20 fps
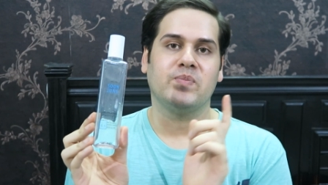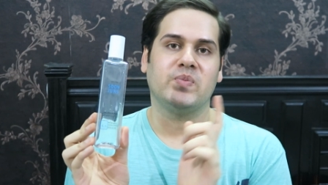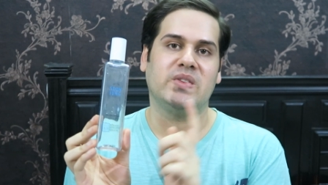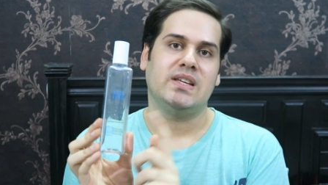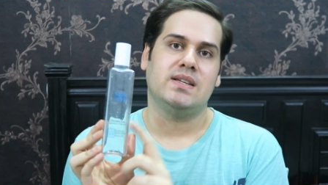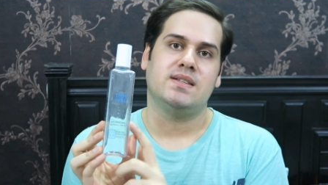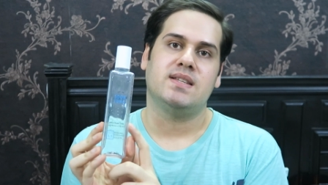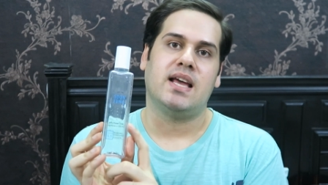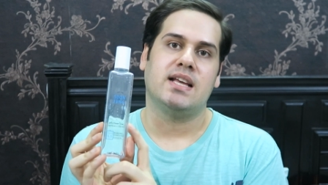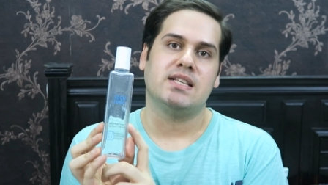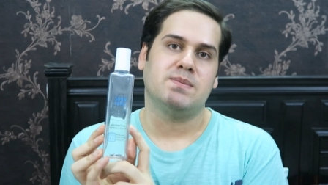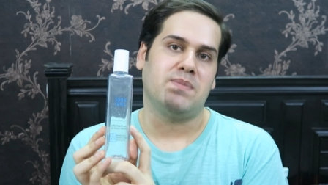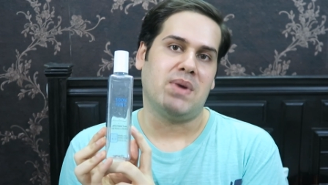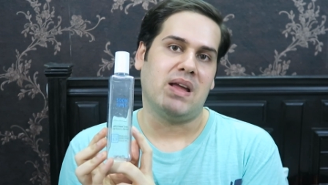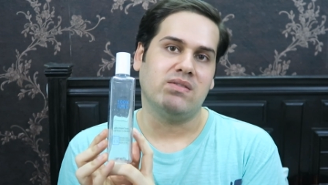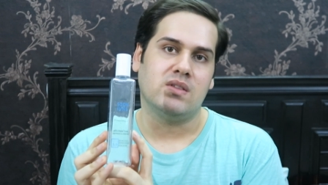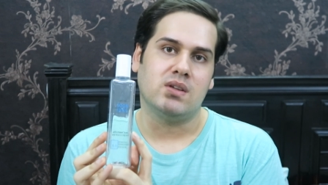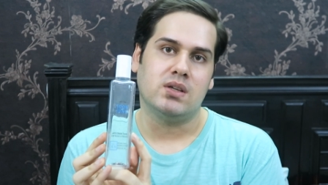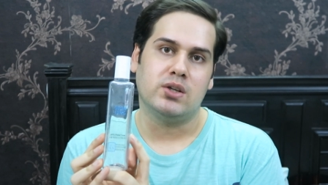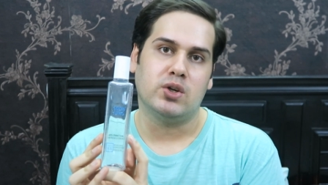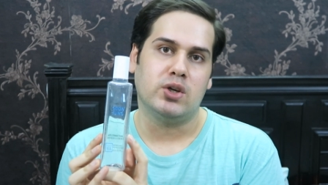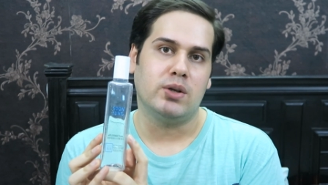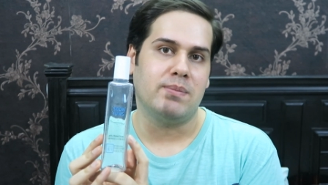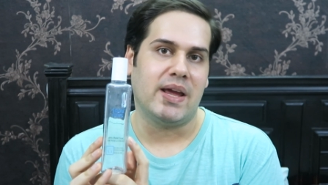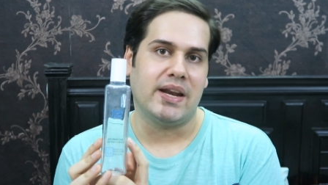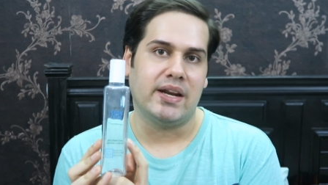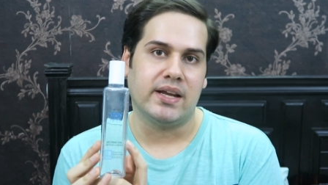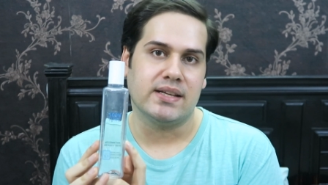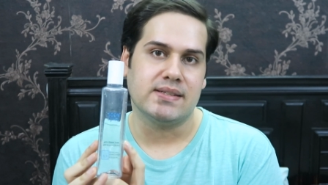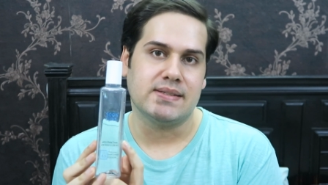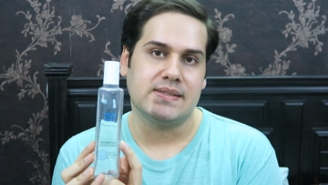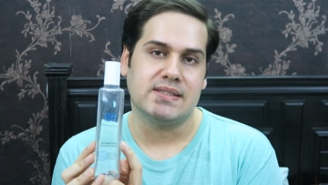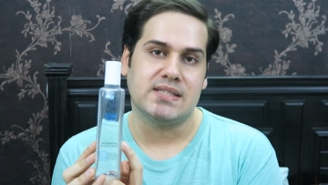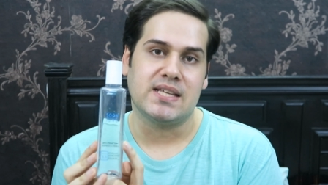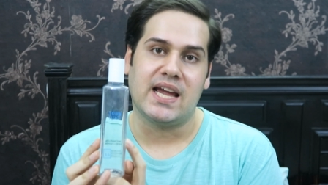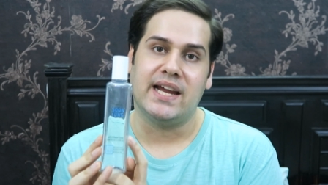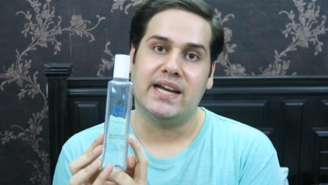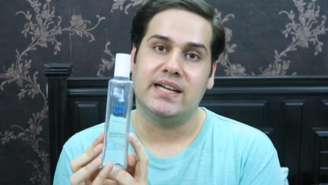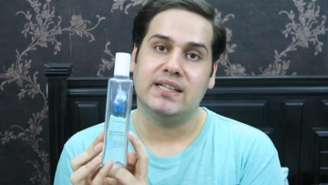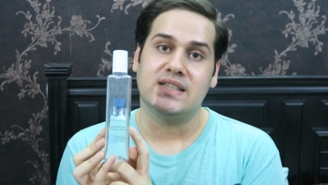This has panthenol,
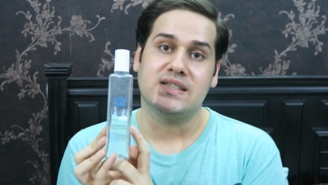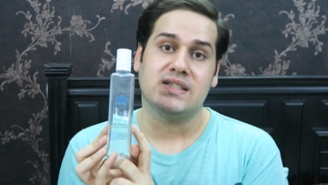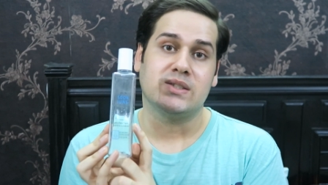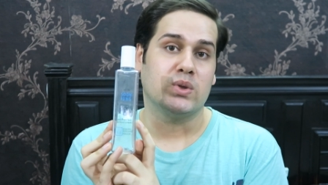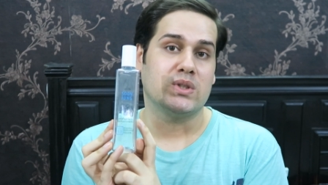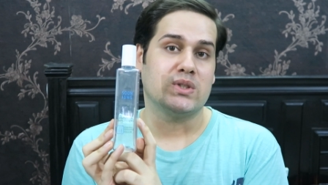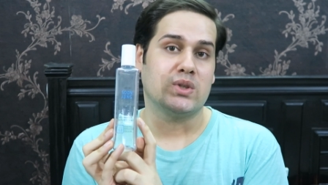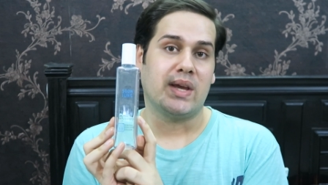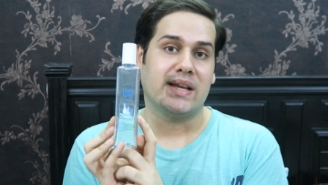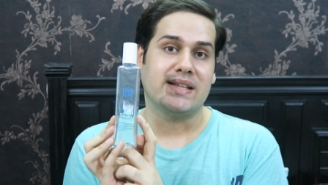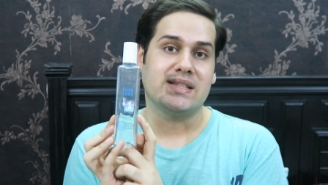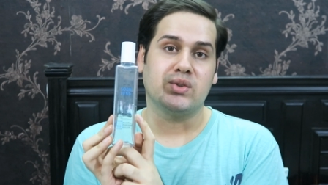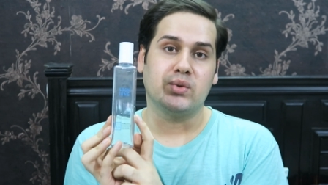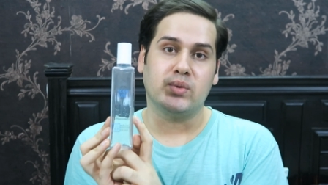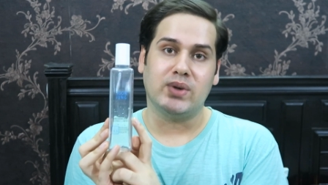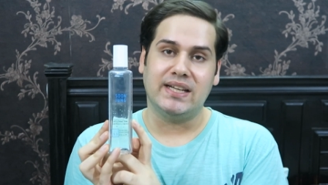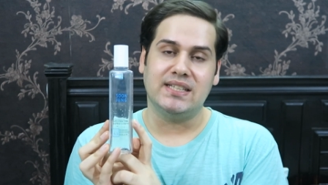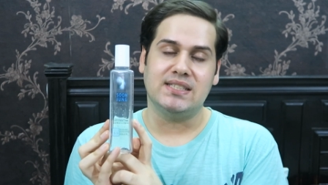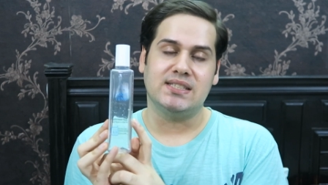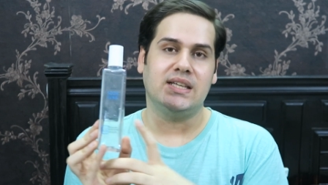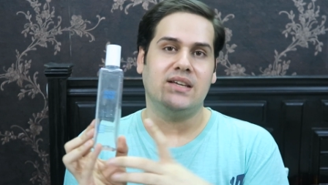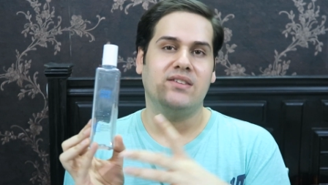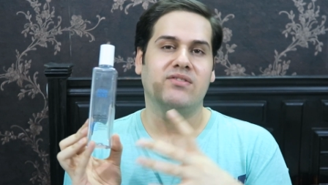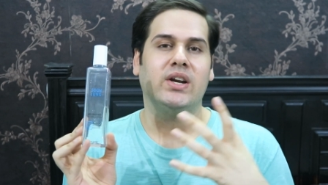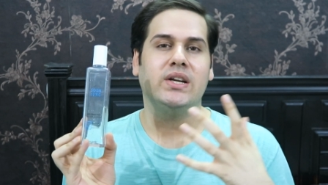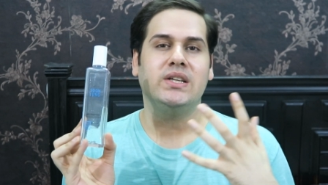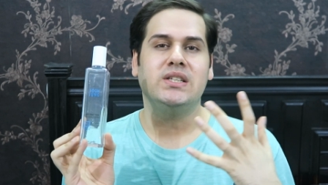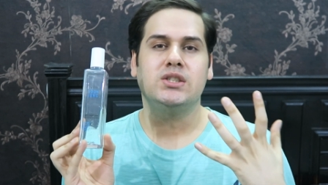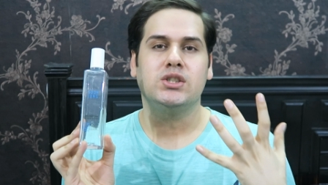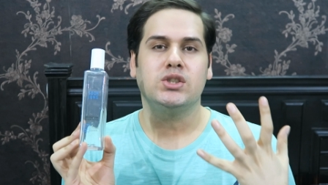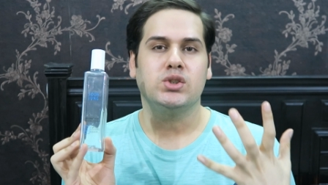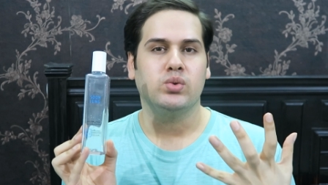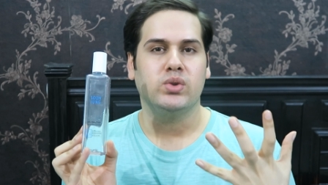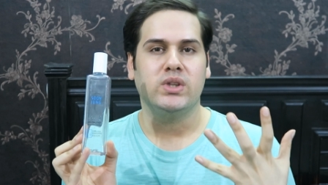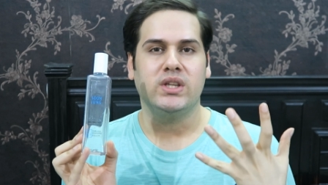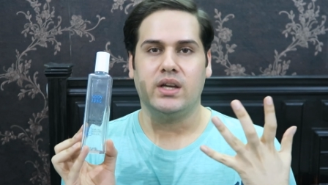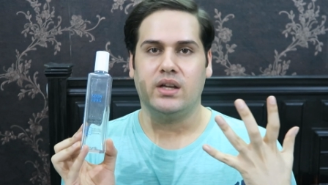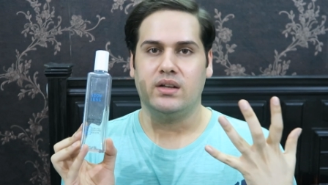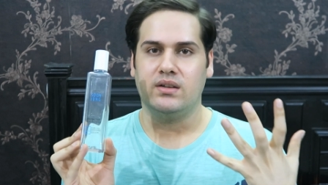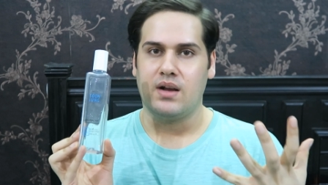madecassoside. This also has green tea, very
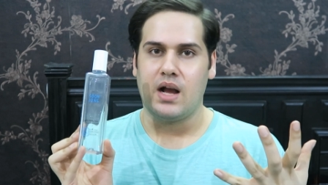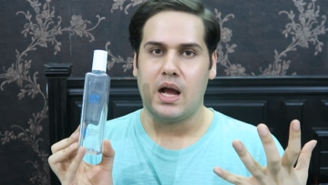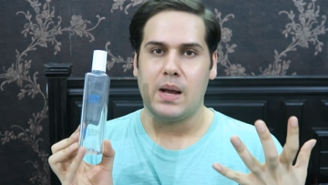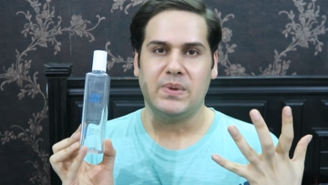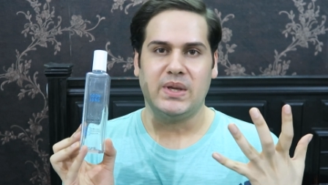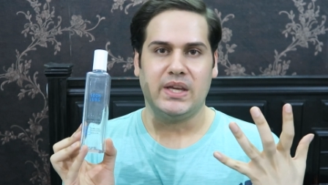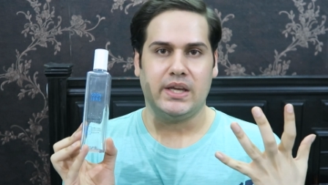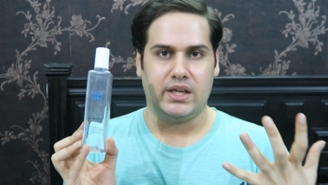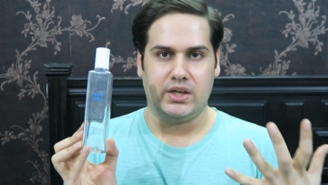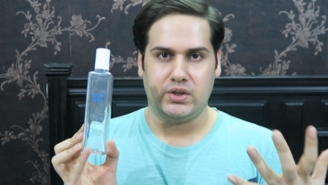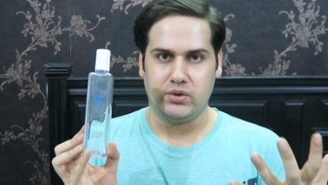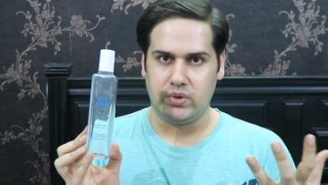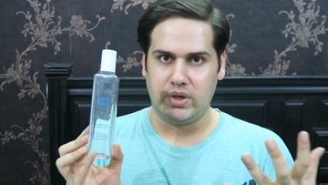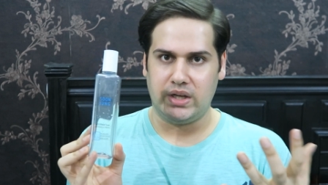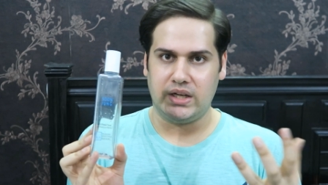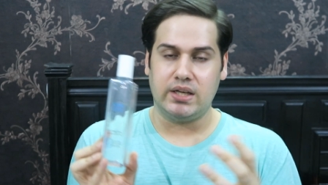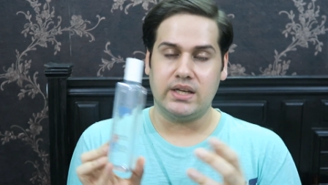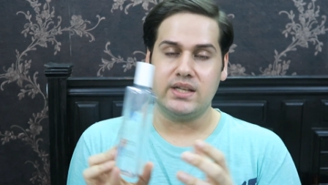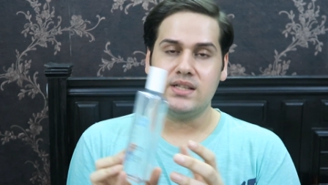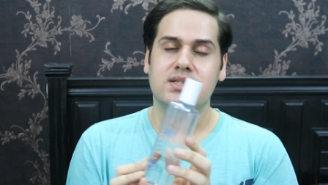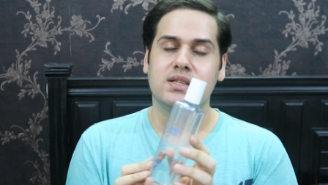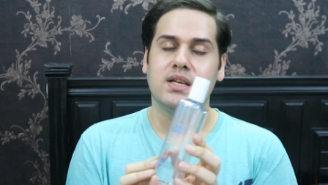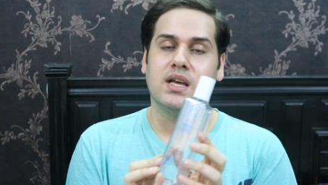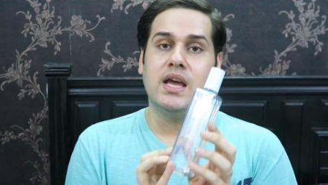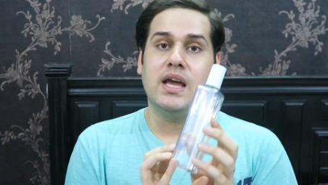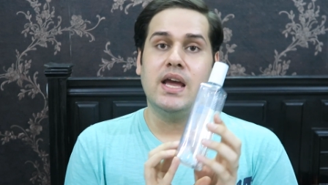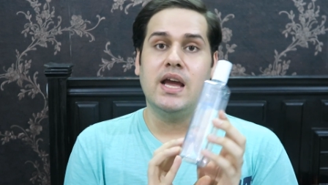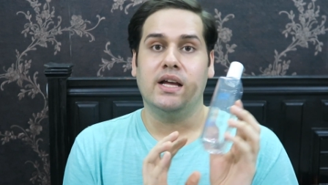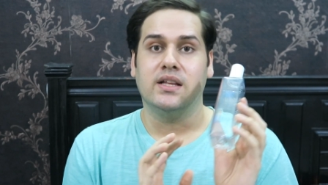soothing and calming ingredients.